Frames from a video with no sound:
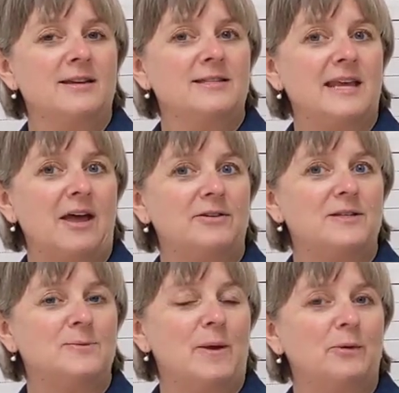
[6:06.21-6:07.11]
sound
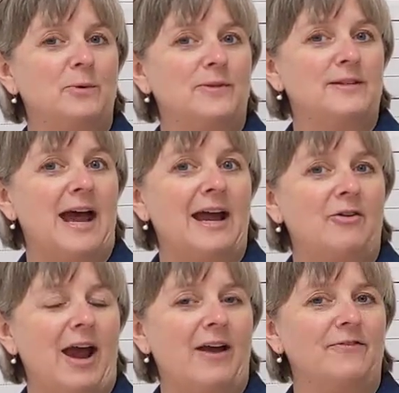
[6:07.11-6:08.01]
is spelled with a
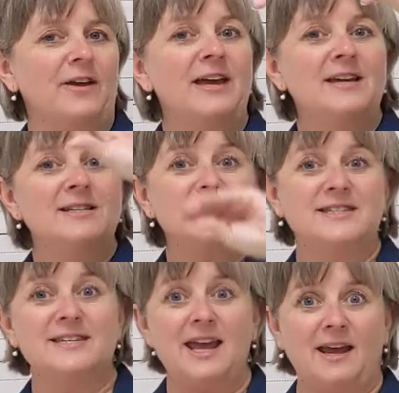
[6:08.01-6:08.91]
digraph.
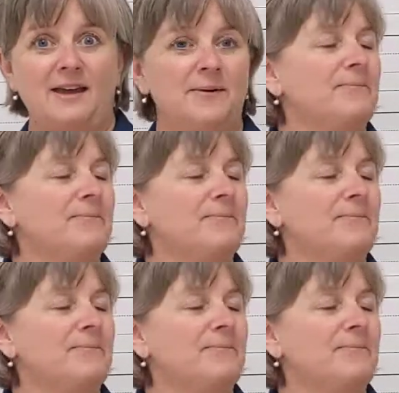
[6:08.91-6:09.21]
Stick.